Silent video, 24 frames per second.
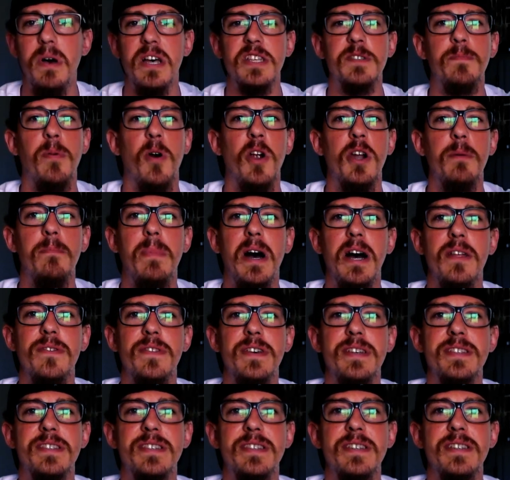Best part about
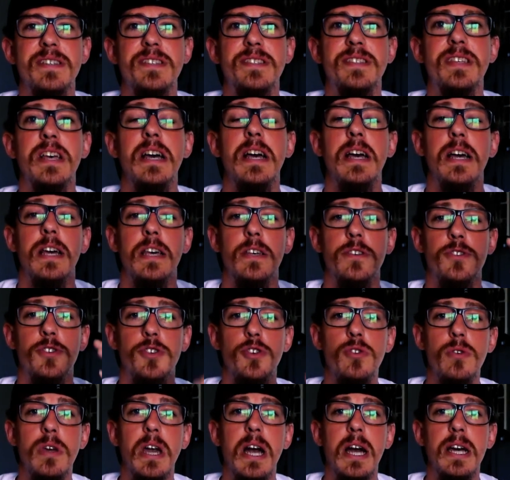this
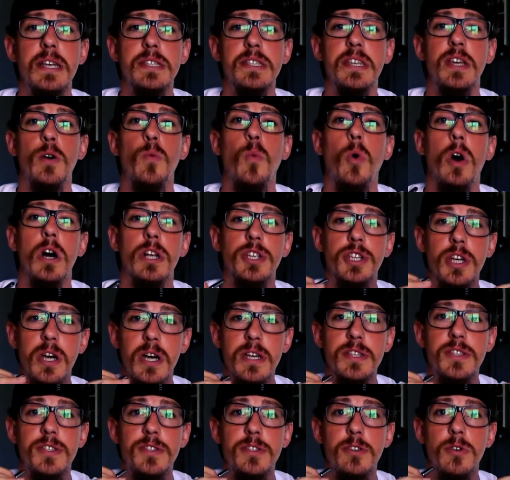is you guys can watch
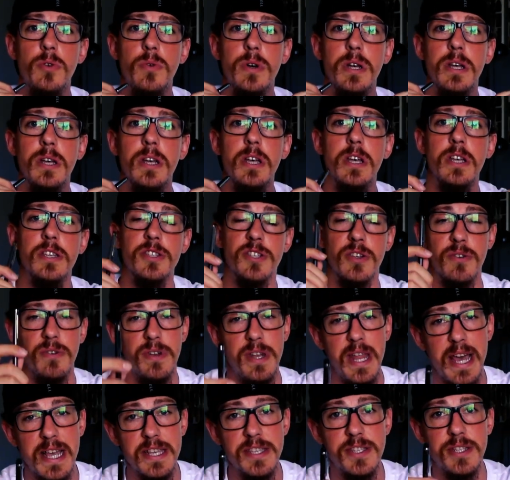us do it. So
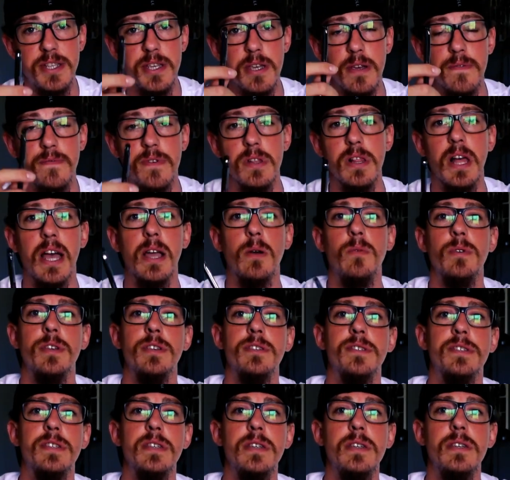next year, if you like what
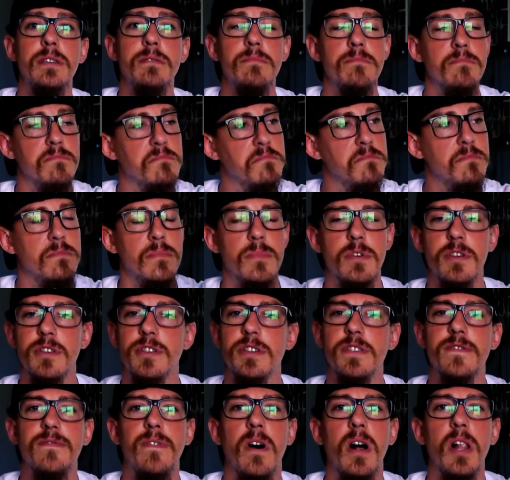you see, you can
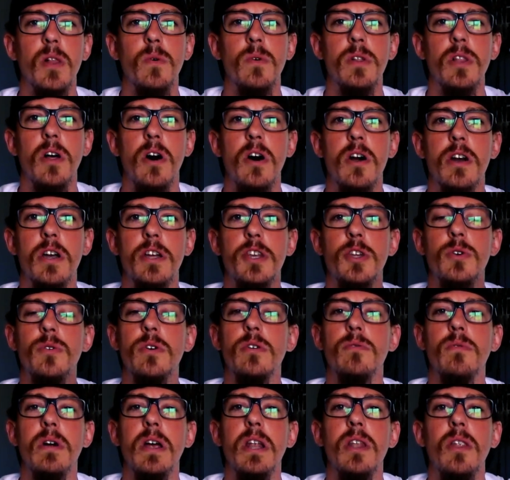just follow along and do
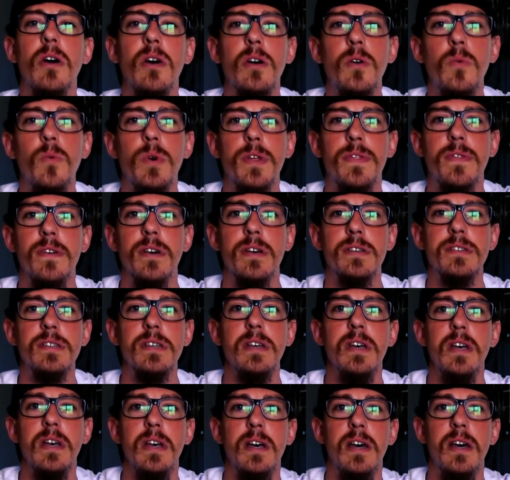it right along with
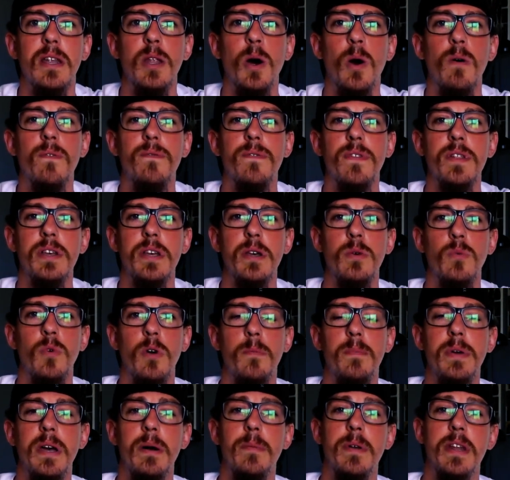us. And hopefully
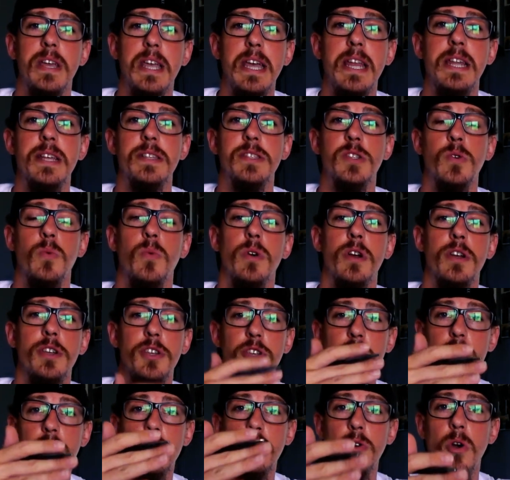we'll be able to get it to where
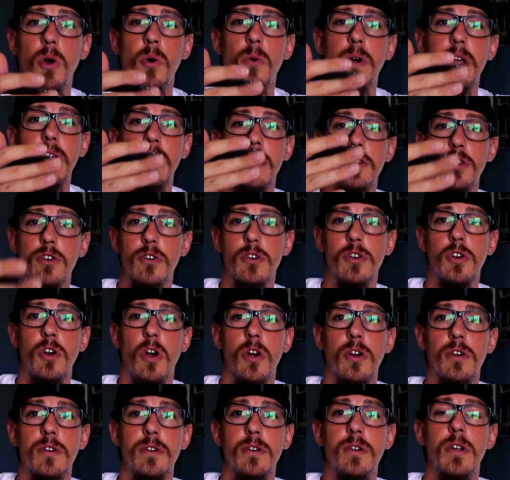you're growing your
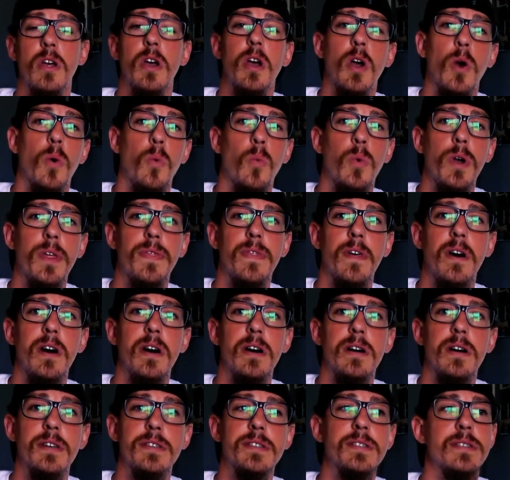garden with
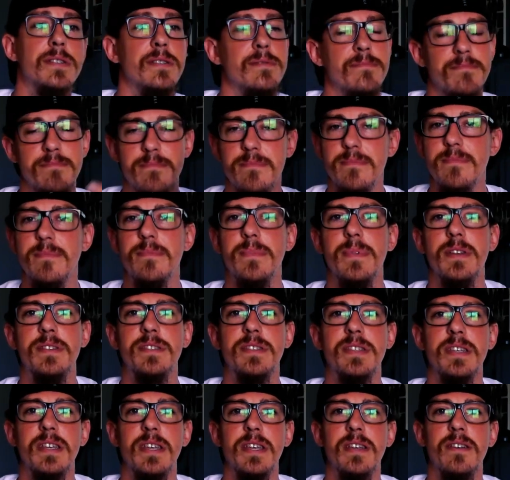us and
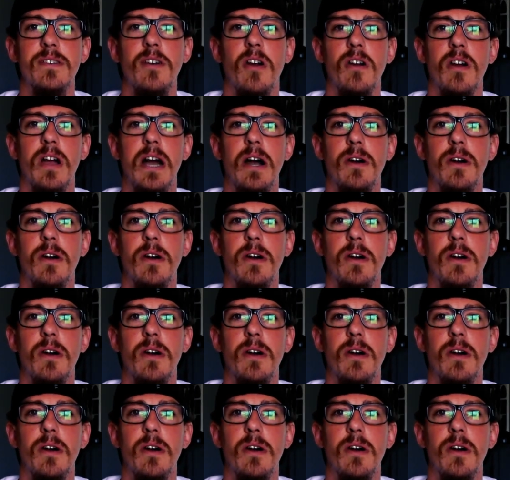seeing our